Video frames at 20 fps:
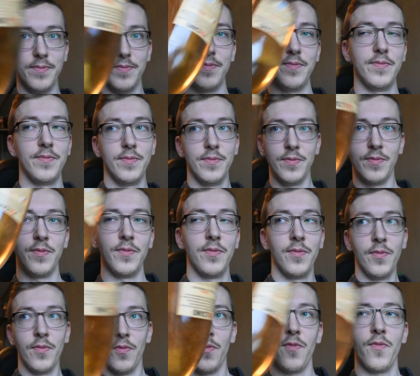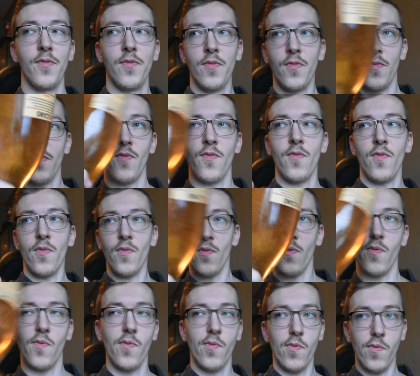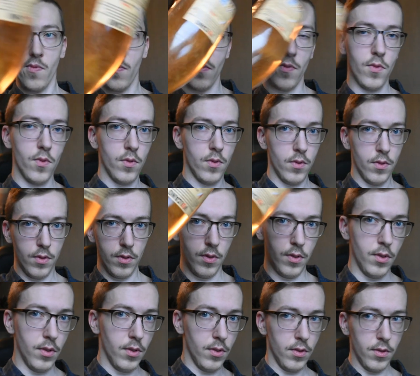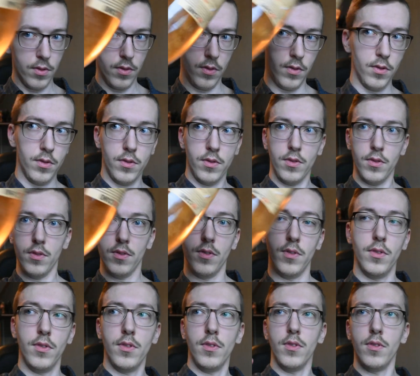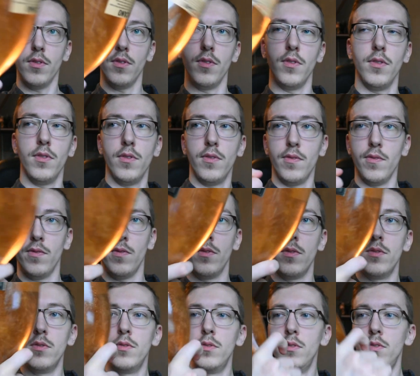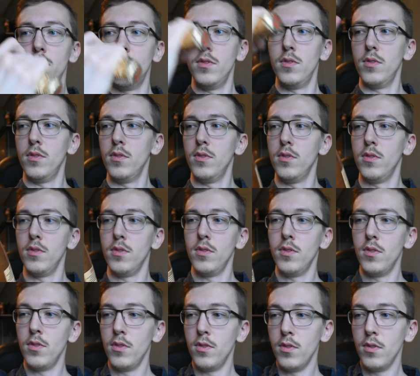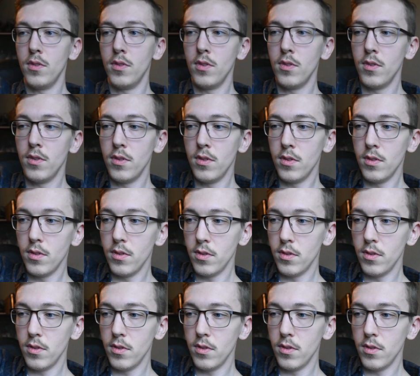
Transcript: Nothing is said.